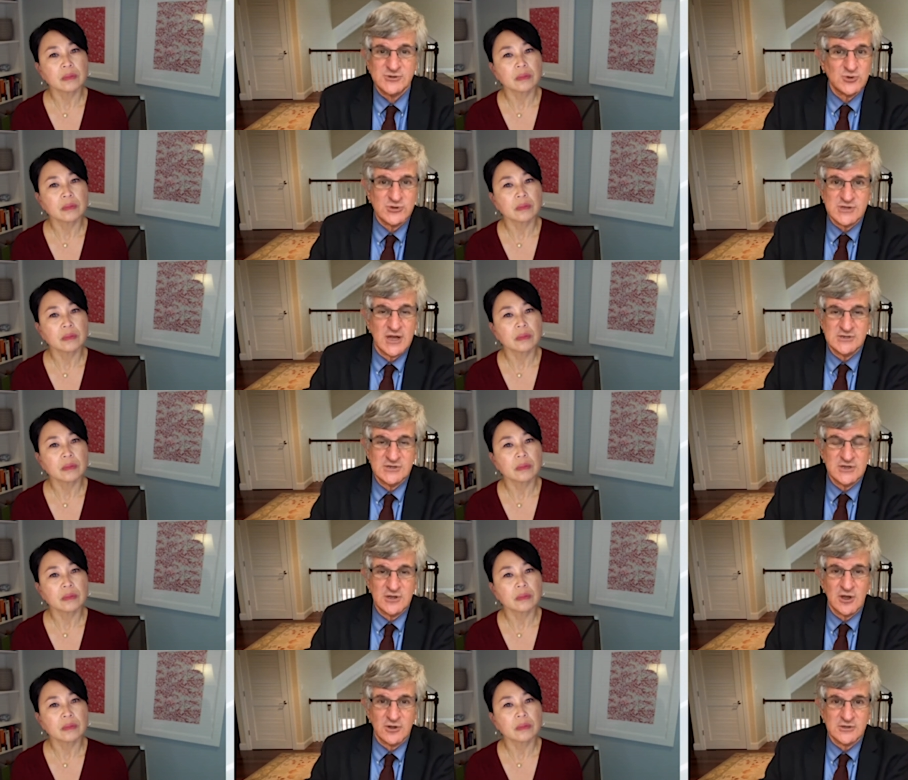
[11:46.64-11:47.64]
Speaker 1: on studies in
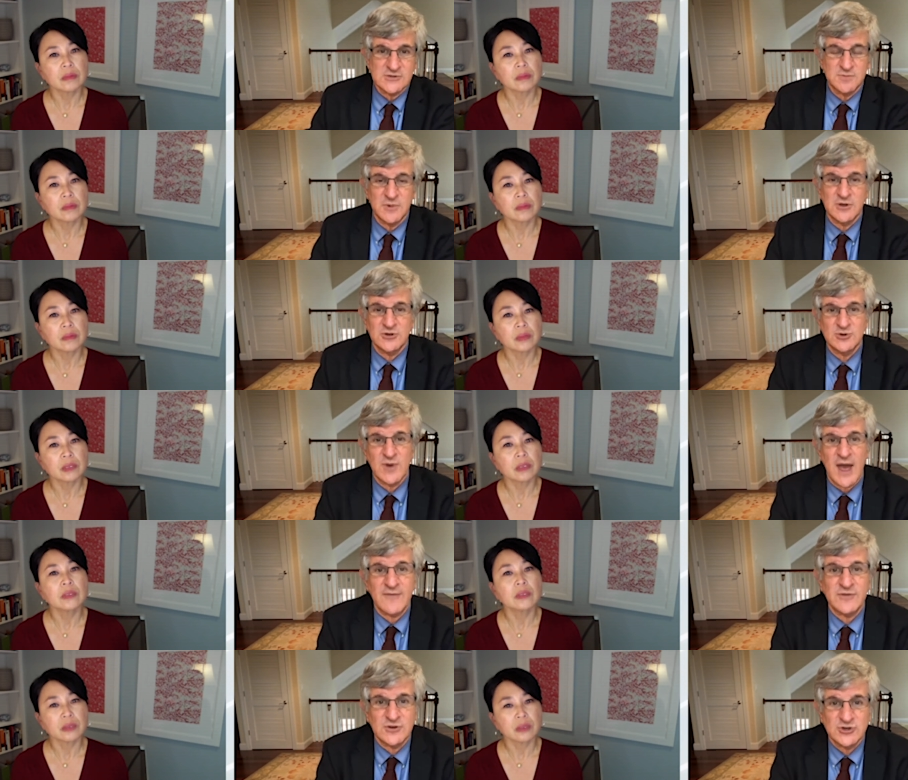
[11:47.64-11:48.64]
adults because you
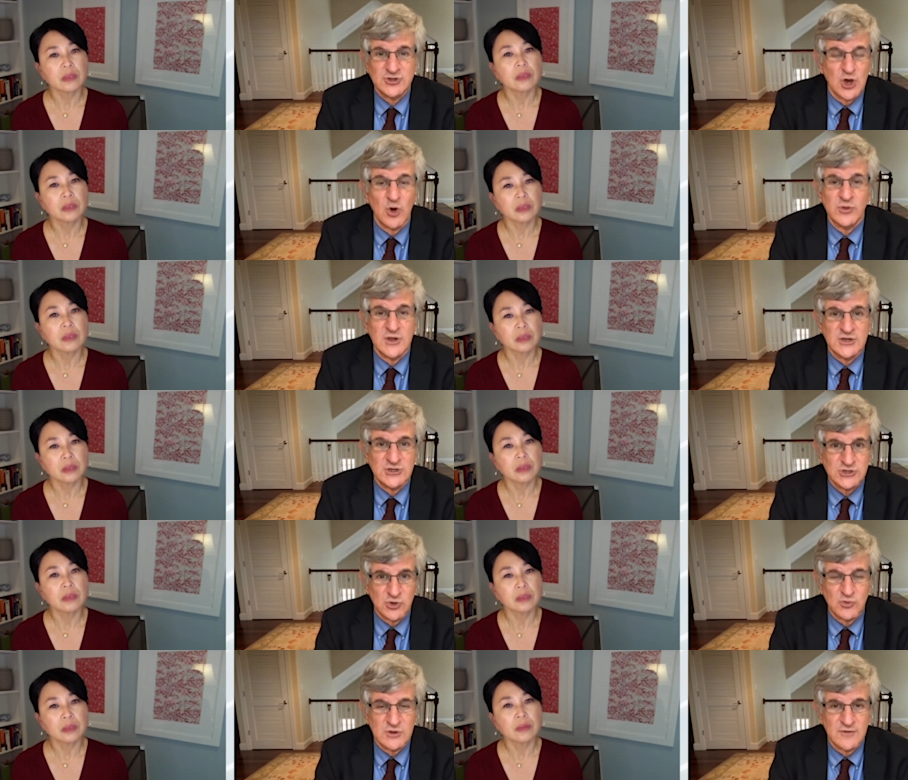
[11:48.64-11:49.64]
have to show that in
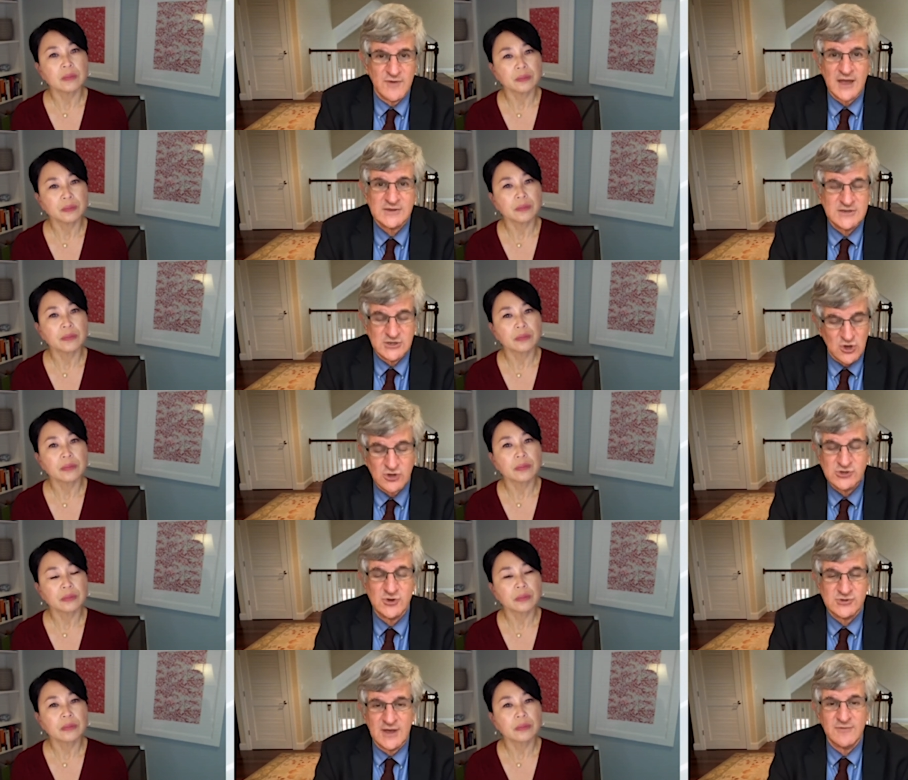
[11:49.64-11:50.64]
children the vaccine is
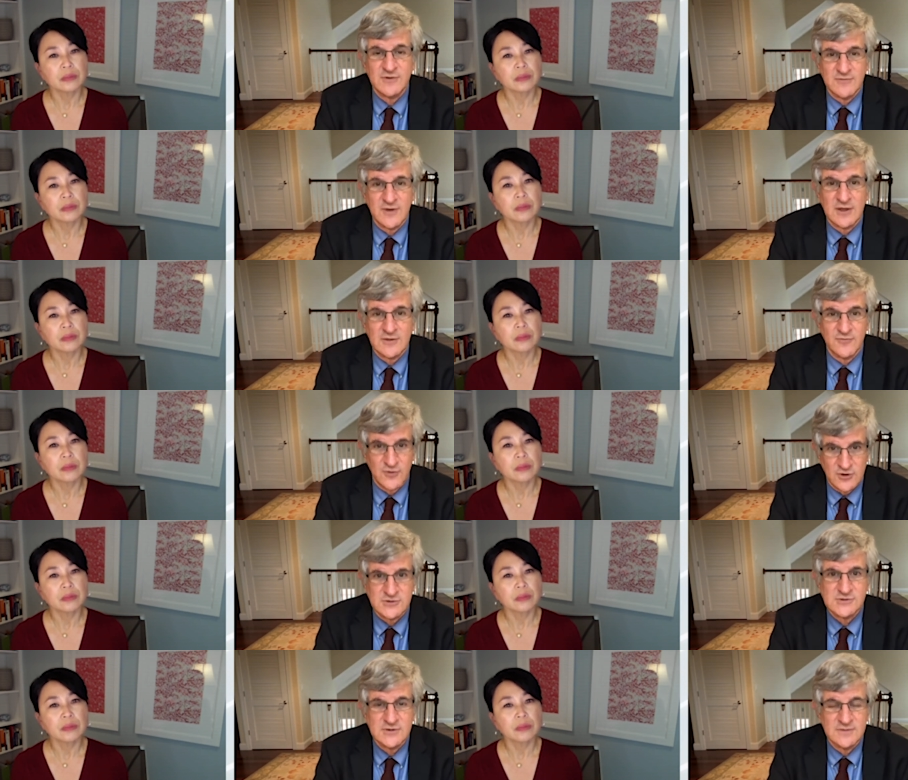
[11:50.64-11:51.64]
also safe and effective
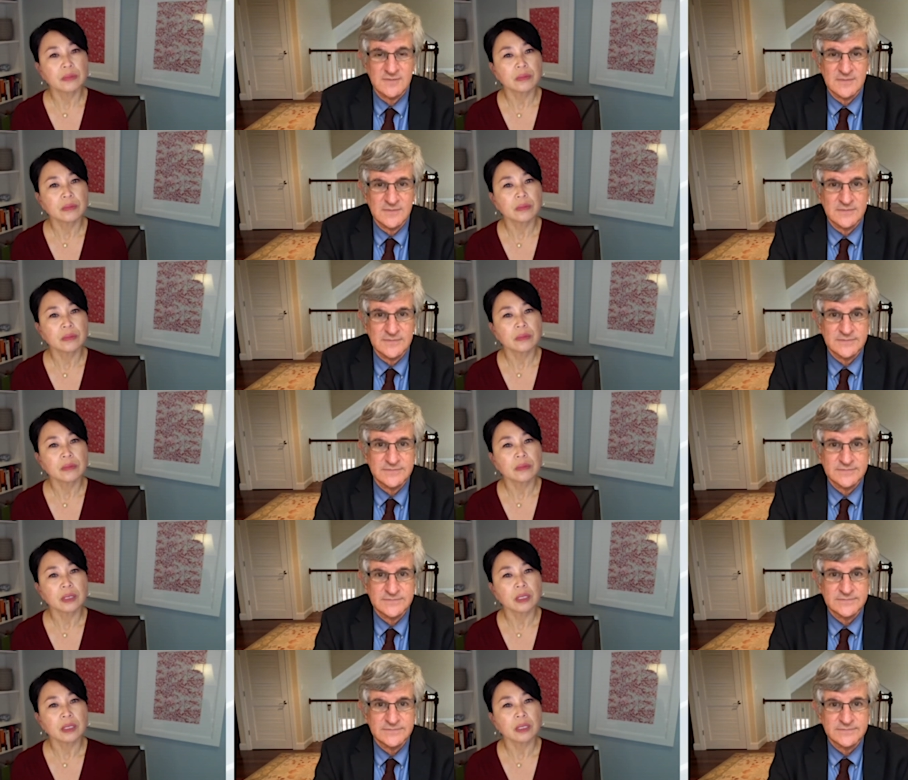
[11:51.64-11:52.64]
first.
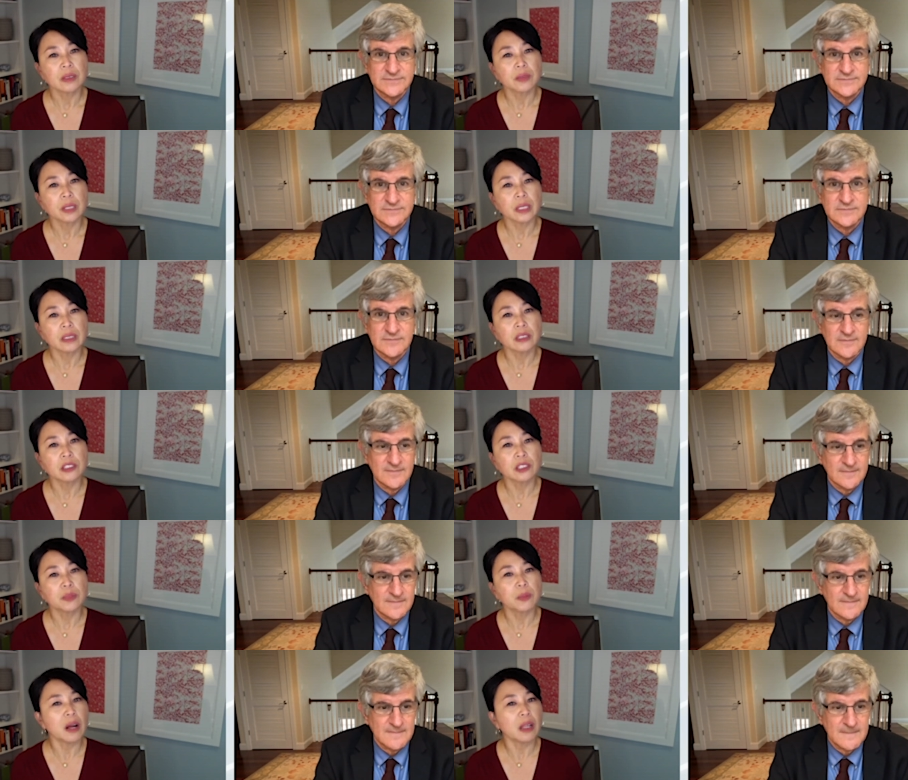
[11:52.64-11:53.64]
Speaker 2: All right,
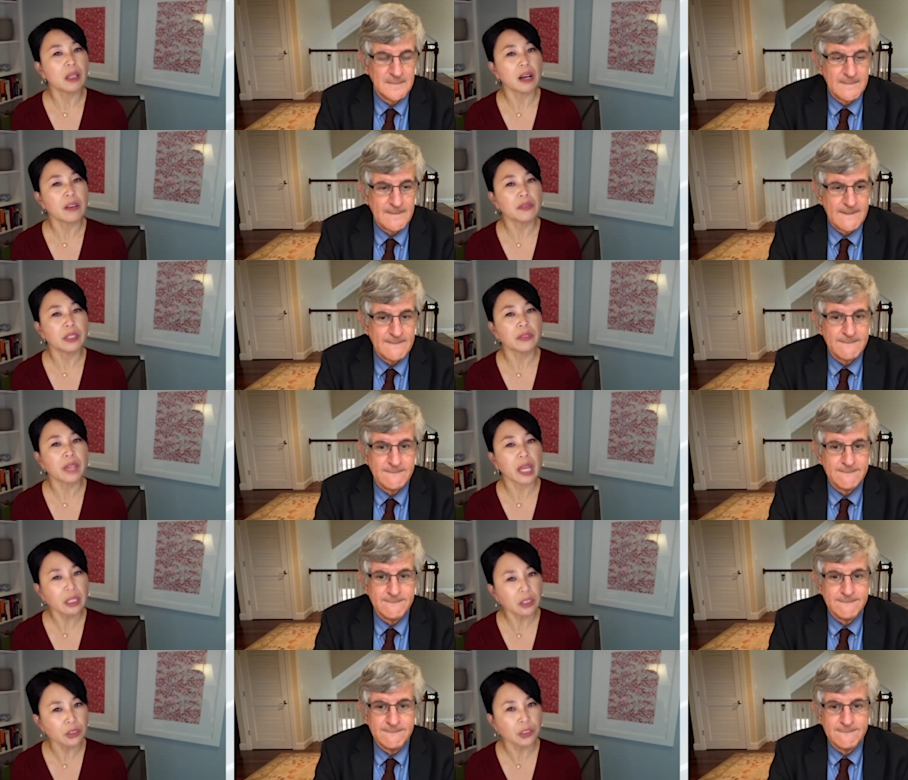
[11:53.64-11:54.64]
Dr. Paul Offit,
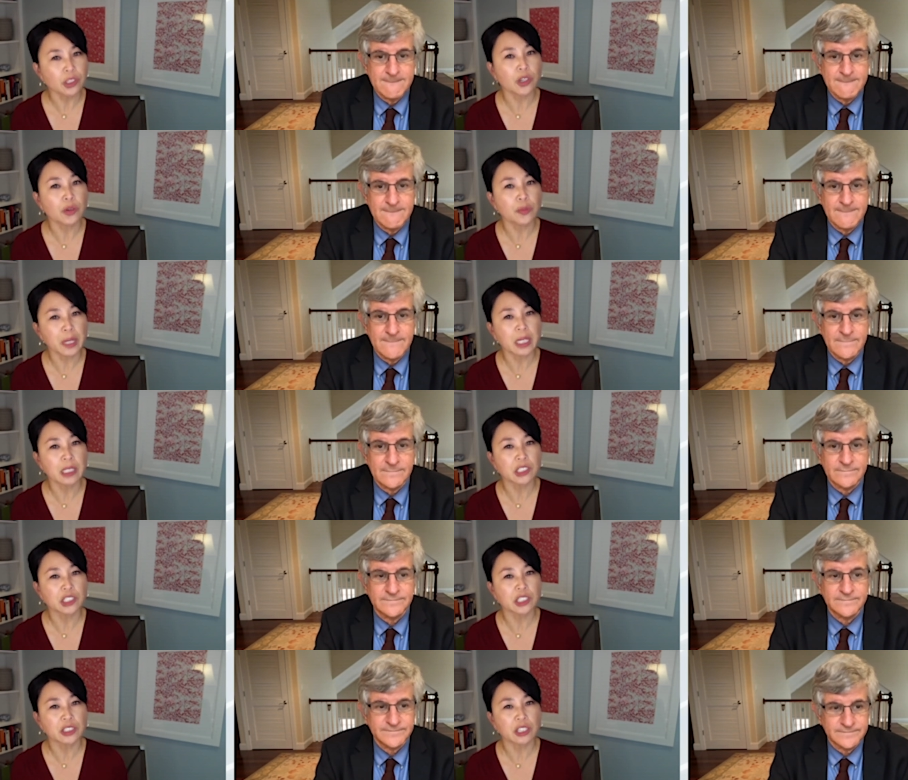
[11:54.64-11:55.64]
thank you so
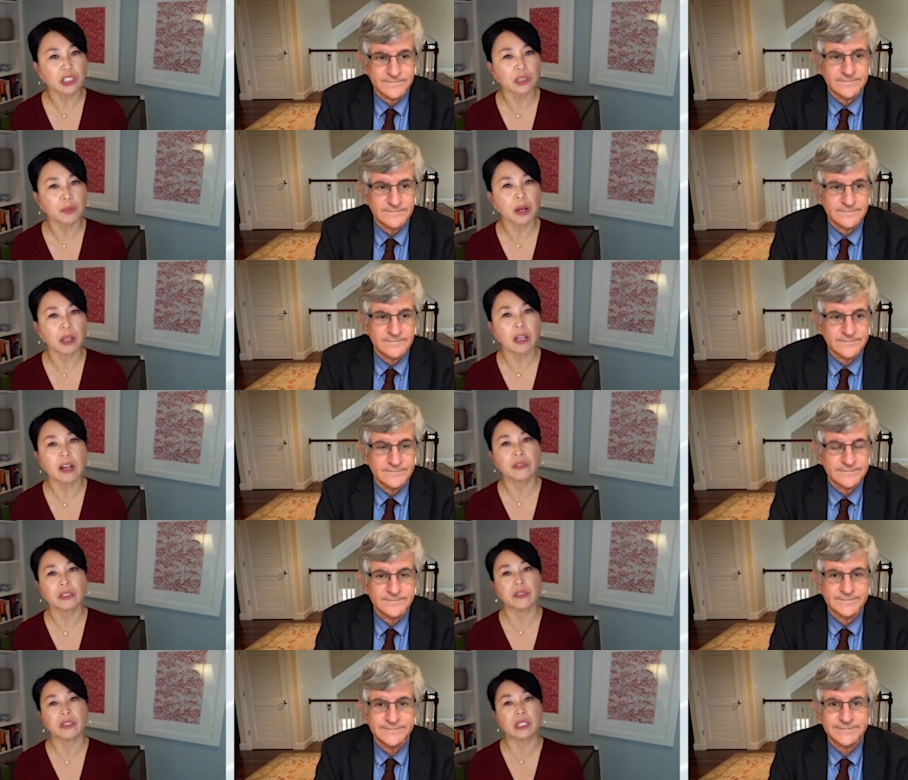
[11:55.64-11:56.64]
much. Dr. Paul
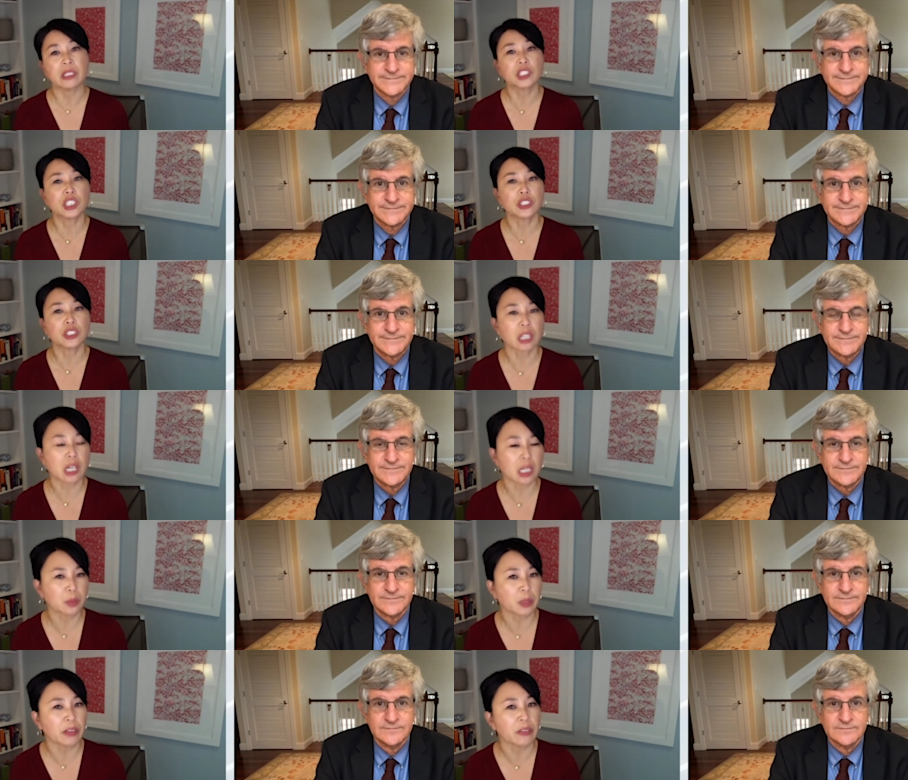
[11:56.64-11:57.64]
Offit of the Children's
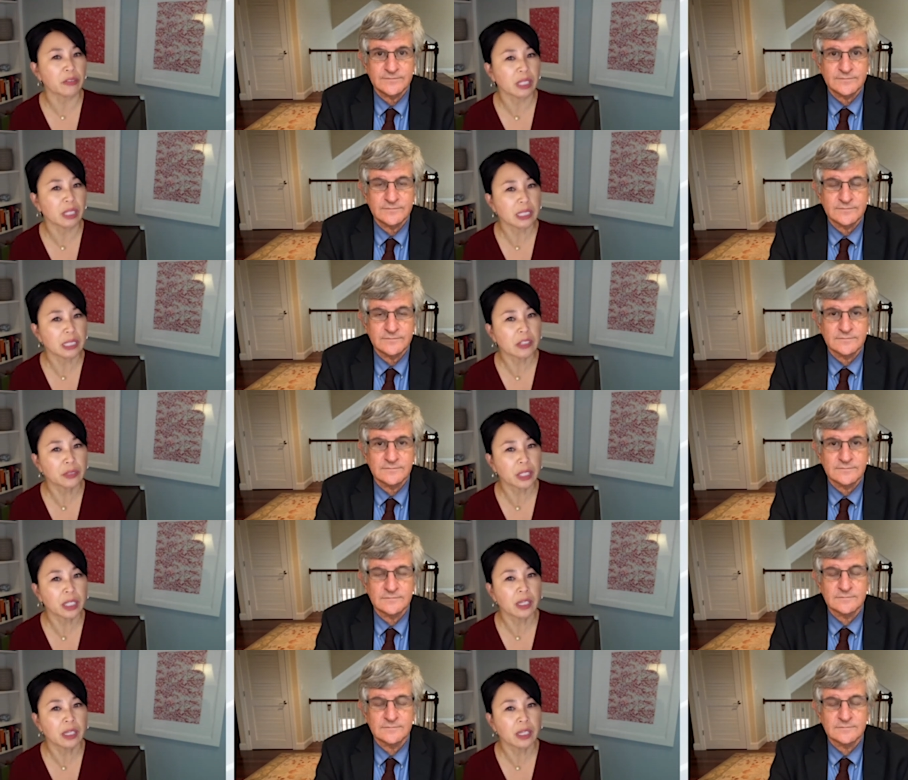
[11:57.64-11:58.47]
Hospital of Philadelphia